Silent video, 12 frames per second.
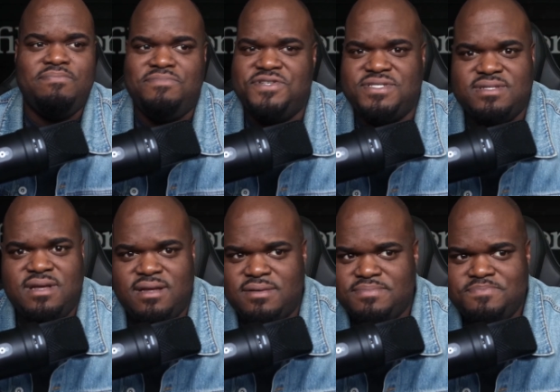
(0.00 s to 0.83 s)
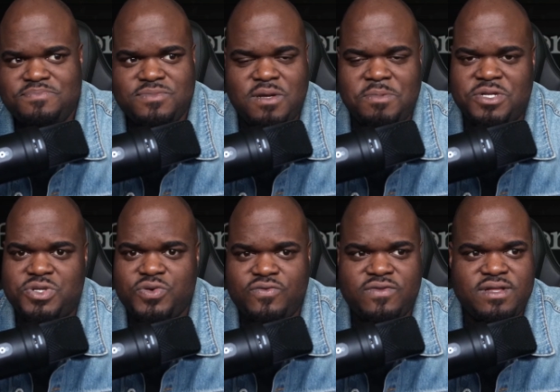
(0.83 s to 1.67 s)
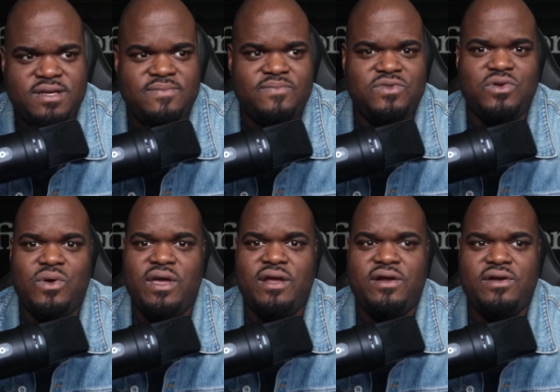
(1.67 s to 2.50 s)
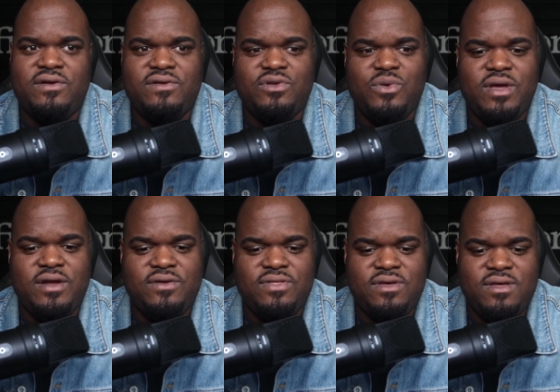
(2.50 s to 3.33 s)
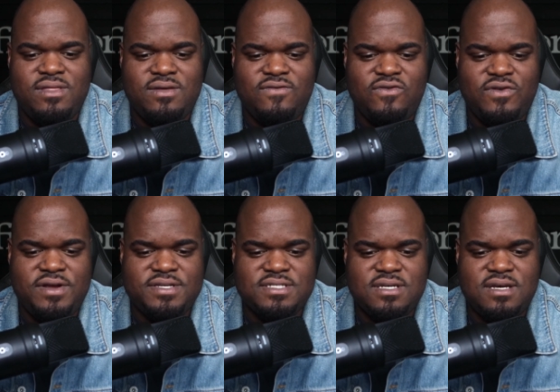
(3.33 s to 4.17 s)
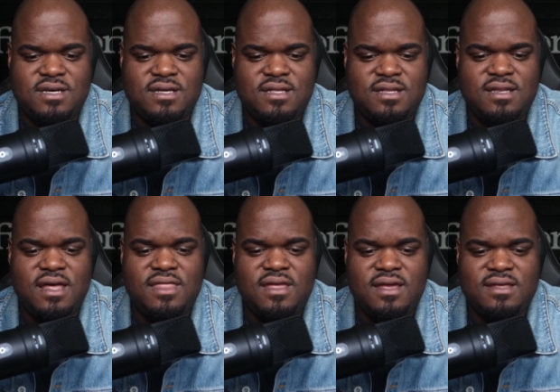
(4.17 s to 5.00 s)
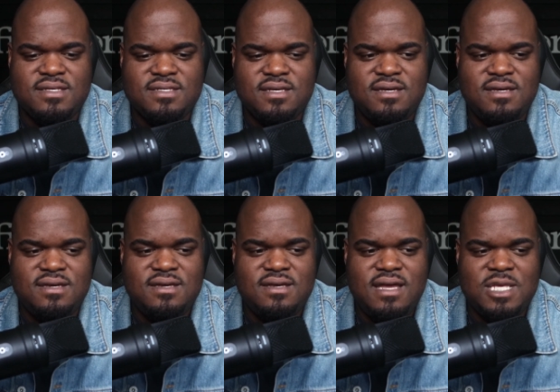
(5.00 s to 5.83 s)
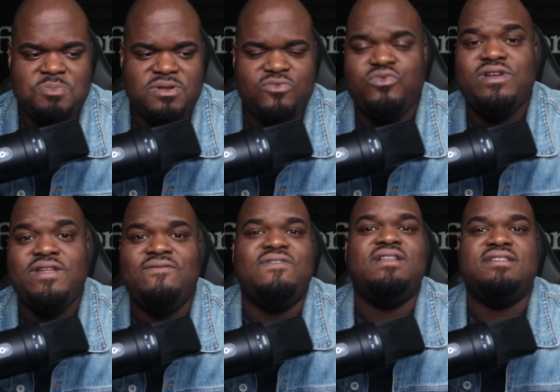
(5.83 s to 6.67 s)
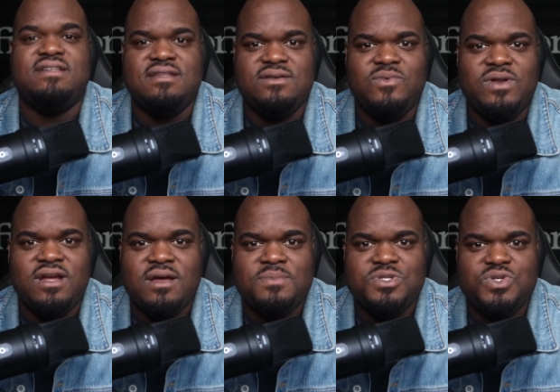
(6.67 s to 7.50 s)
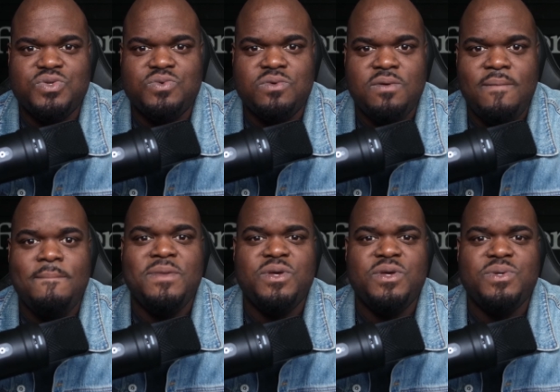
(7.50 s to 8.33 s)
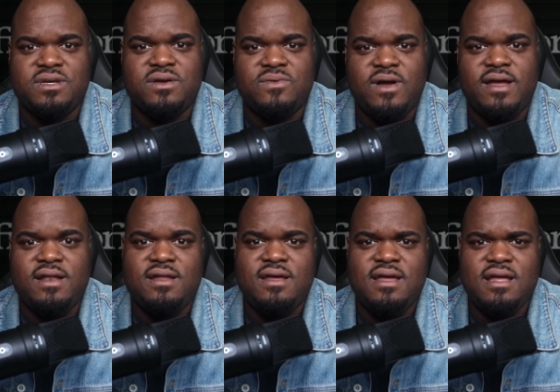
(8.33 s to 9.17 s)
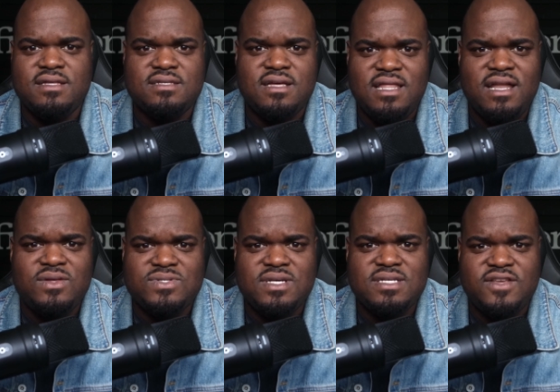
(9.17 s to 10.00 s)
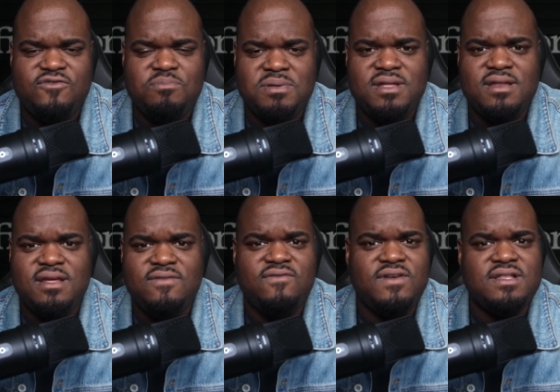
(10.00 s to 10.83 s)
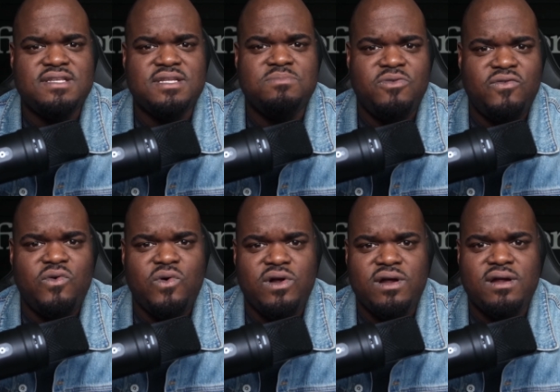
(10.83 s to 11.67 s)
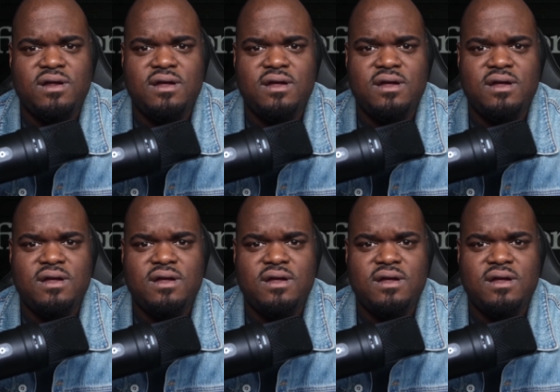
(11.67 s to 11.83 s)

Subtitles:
Just like, I mean, truthfully, you hear the phrase, nothing has been reinvented when it comes to music, right? It's a lot of those things have been invented before.